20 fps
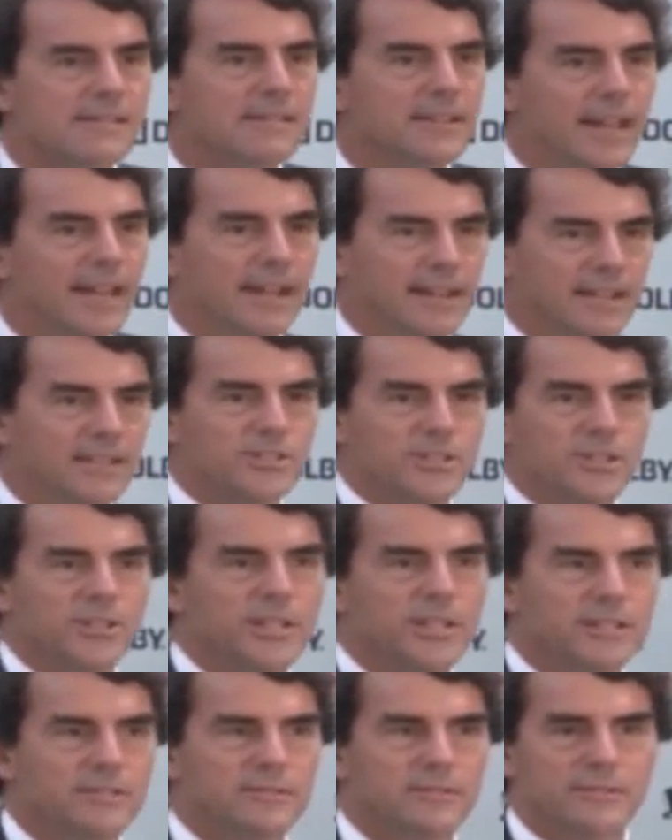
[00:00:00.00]
Yeah, because you
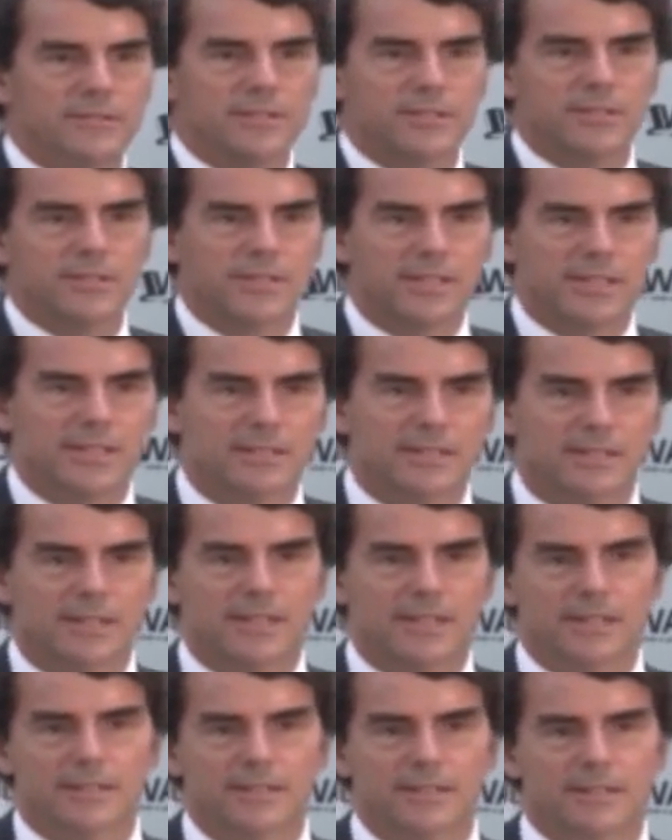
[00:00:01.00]
can
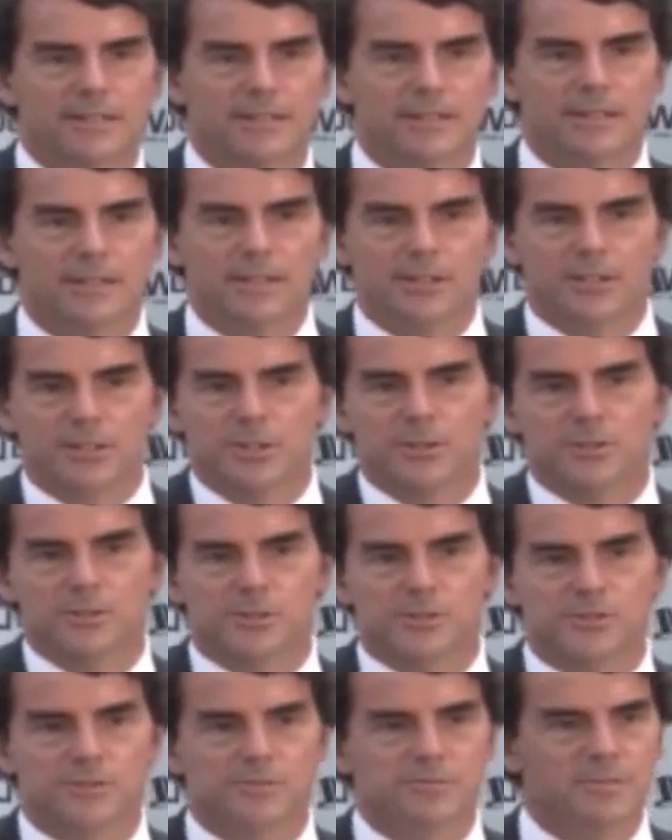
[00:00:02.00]

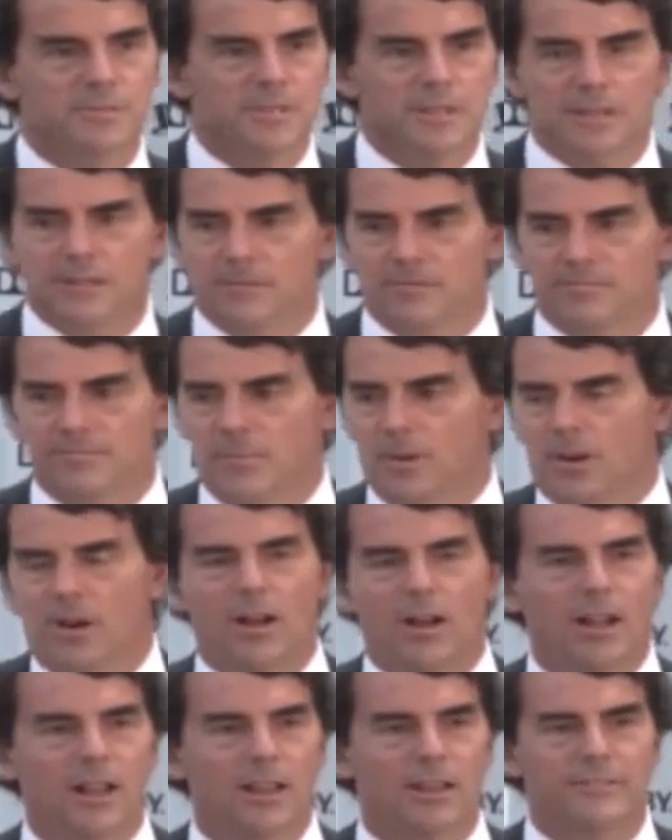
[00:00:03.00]
use
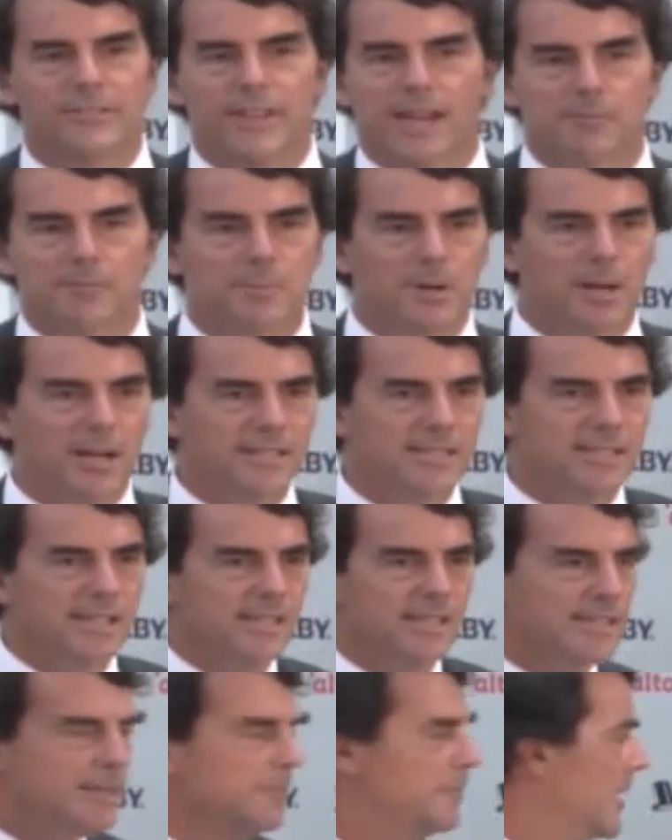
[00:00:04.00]
all of that
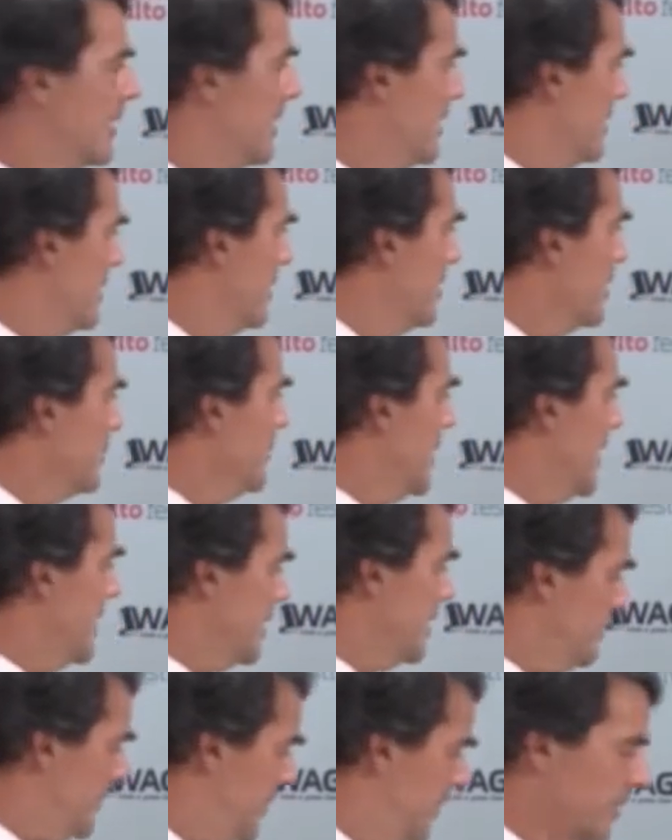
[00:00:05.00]
processing power. Look, my
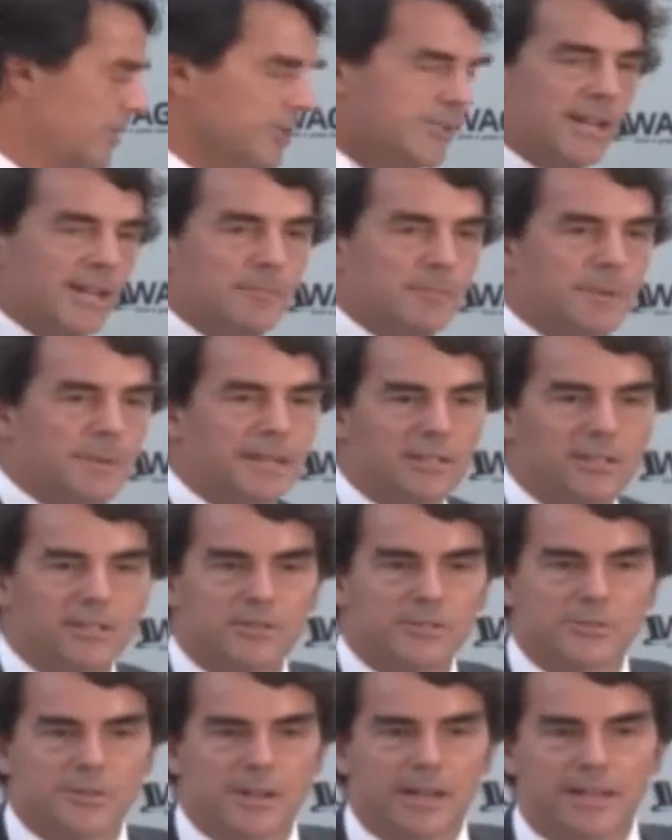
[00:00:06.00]
computer's not being
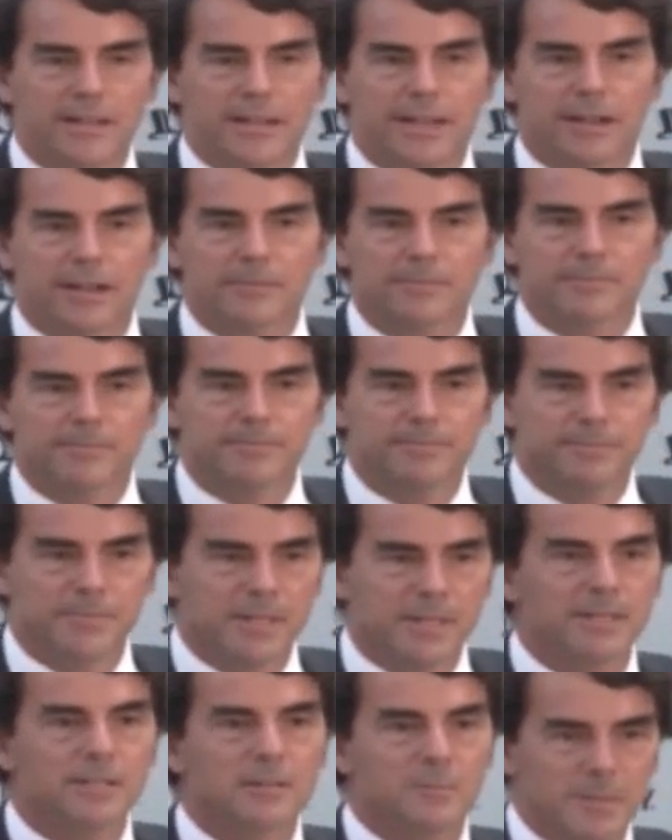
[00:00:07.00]
used right now,
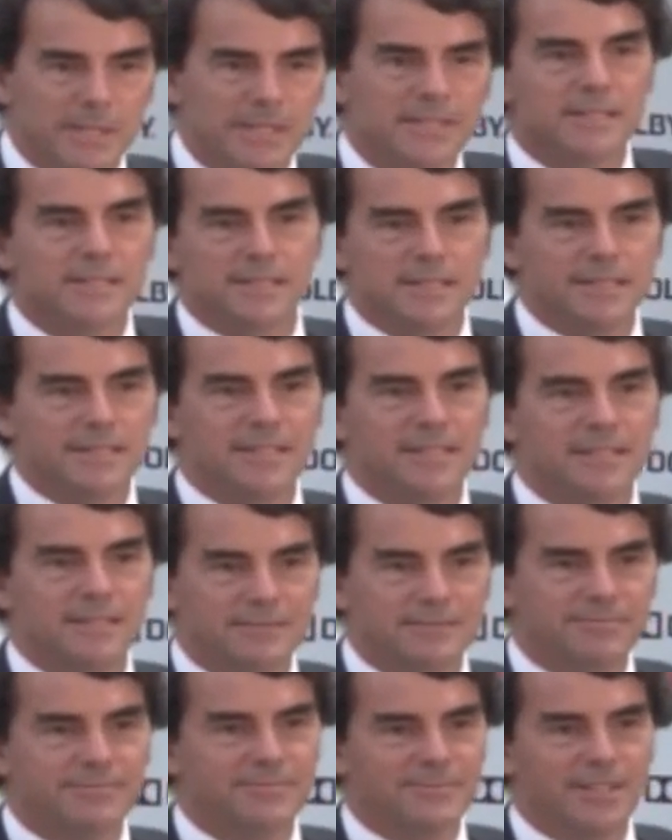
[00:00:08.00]
but it could be easily,
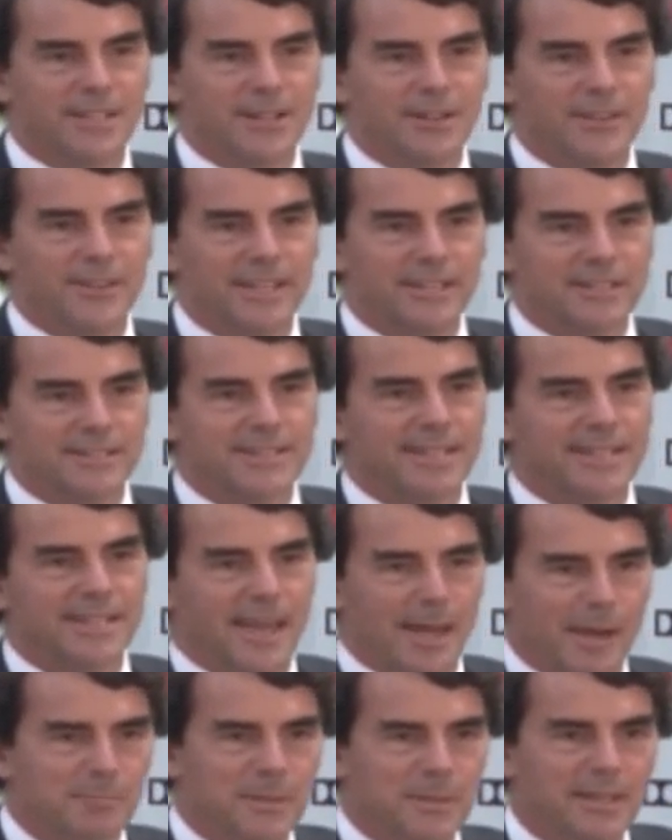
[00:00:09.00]
you know, they could
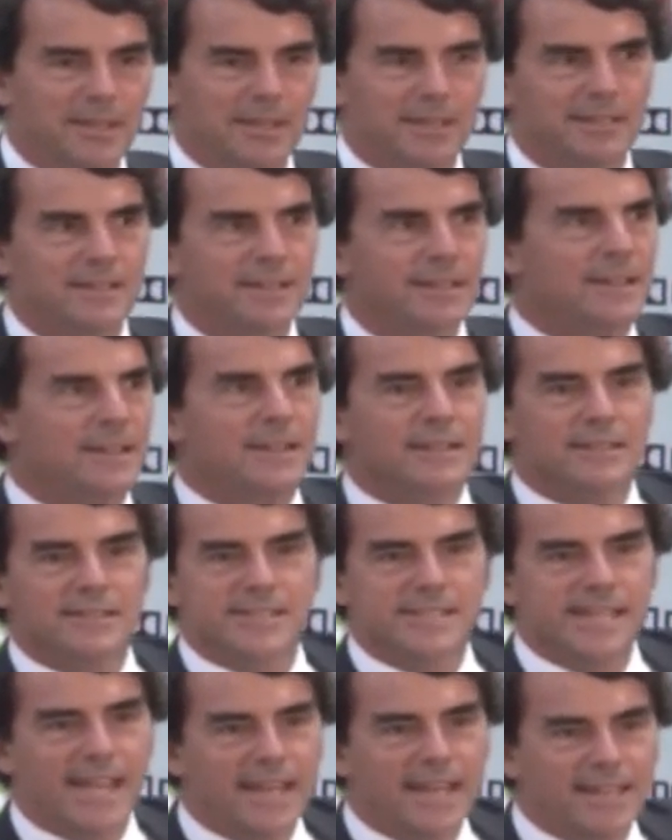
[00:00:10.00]
tap in.
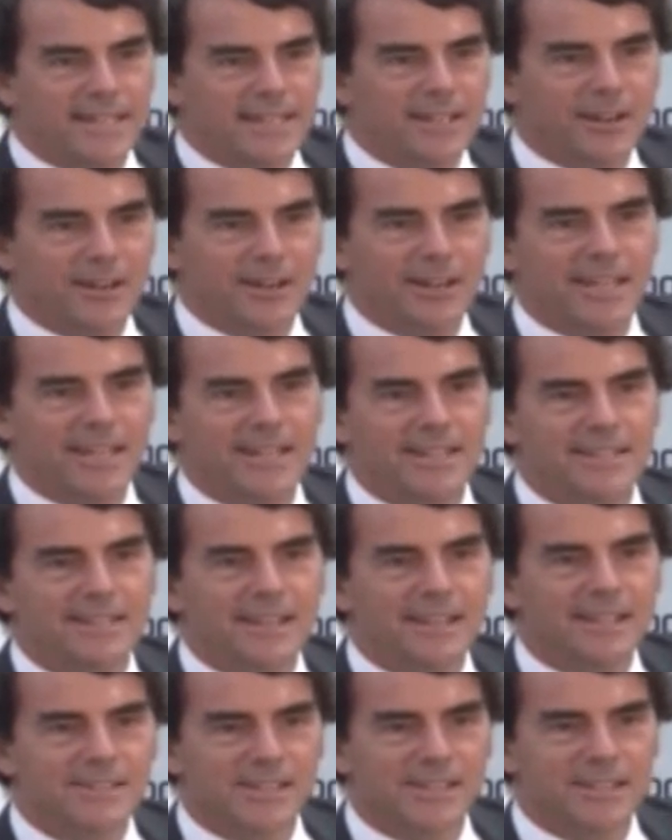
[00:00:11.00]
SETI already
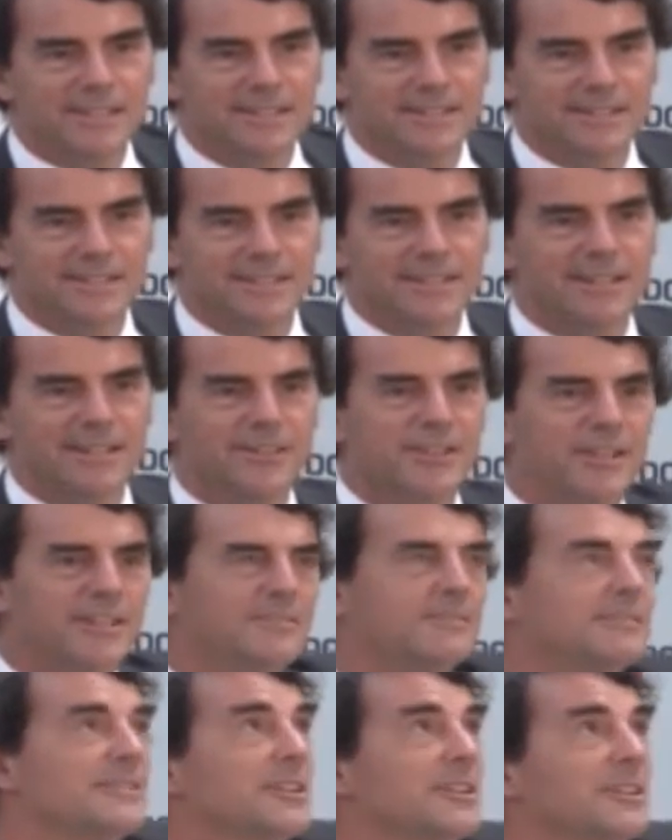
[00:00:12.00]
does it. You know,
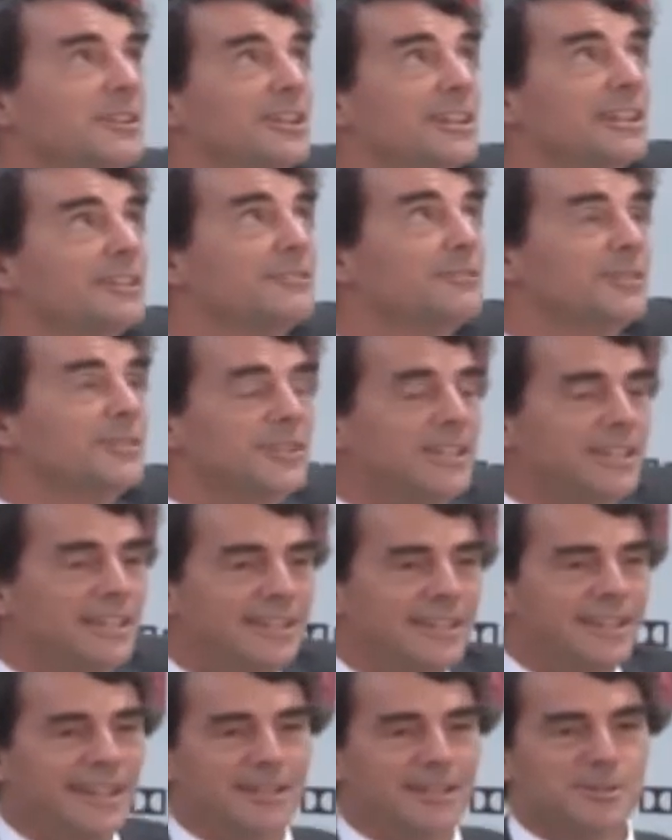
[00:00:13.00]
they're looking for the
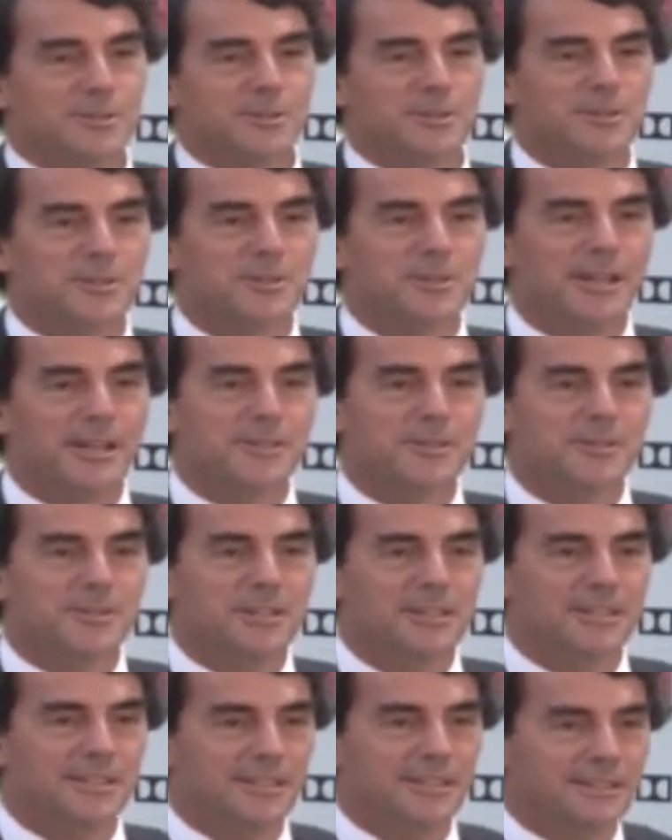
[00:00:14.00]

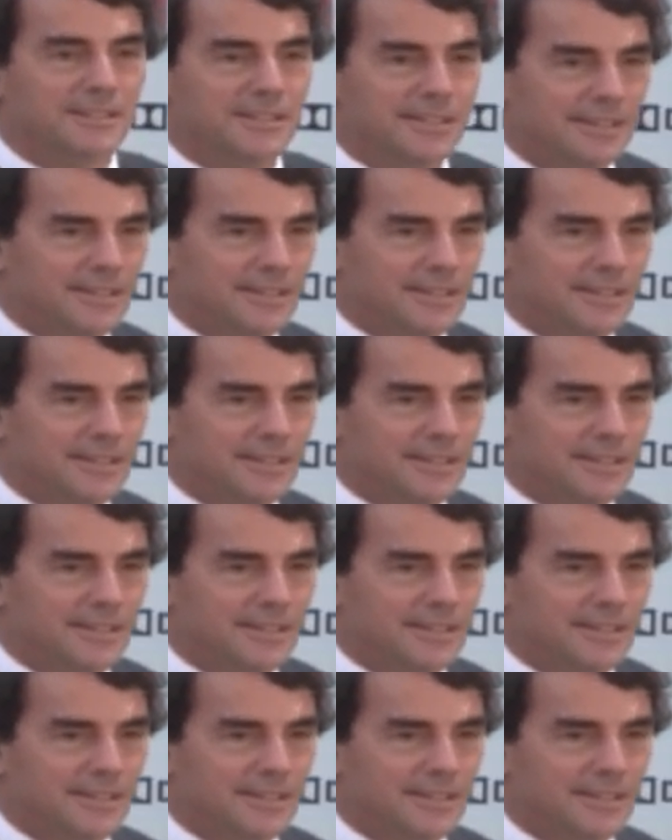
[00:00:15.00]
extraterrestrial, and